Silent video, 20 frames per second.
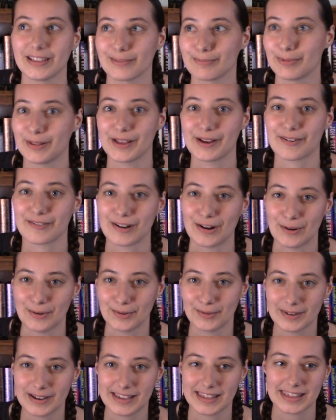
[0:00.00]
play around
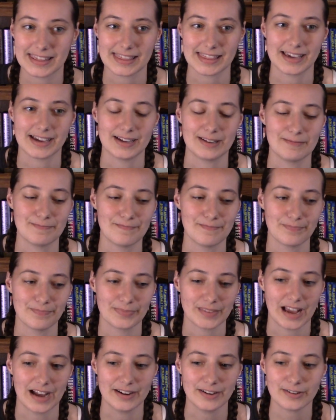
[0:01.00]
with.
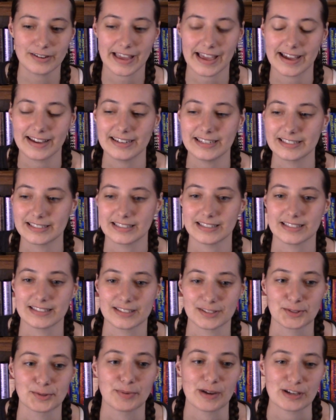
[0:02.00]
I know Katniss's
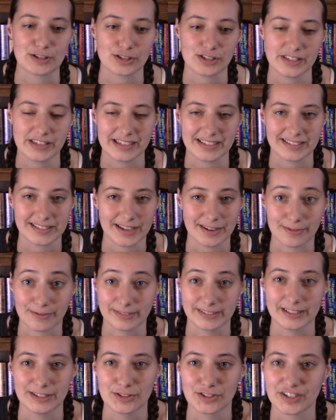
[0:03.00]
especially is, like,
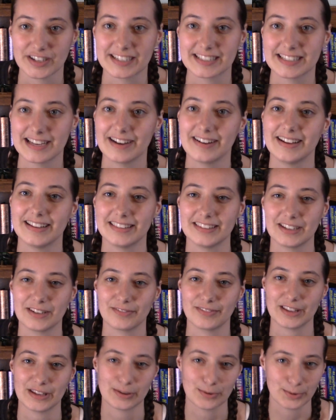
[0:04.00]
really tricked out, and they
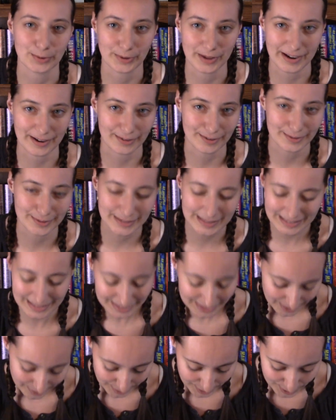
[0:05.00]
have, like, cool arrows and
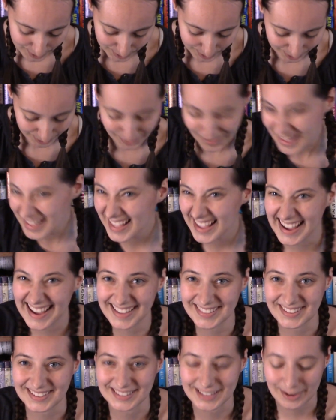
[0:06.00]
stuff too, so
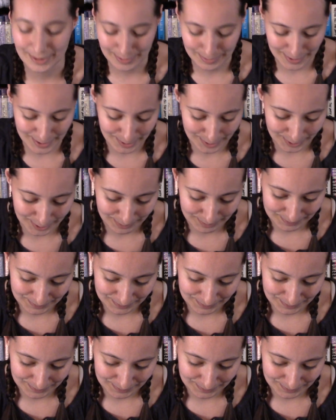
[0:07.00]
I think that would be cool.